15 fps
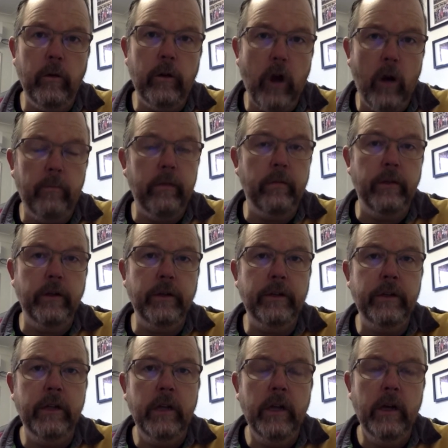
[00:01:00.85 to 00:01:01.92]
complement
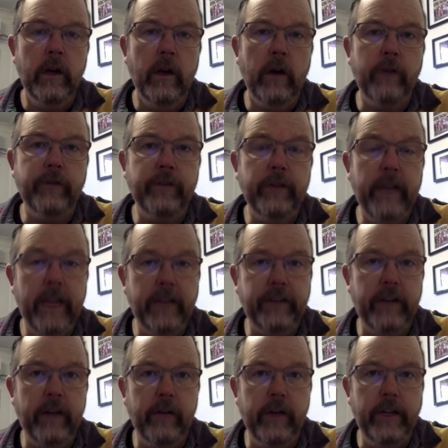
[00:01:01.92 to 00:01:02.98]
of
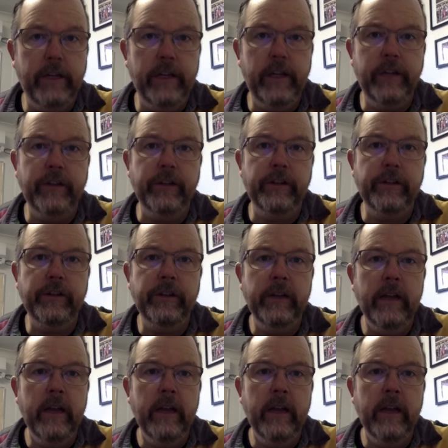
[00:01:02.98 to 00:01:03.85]
SRE teachers.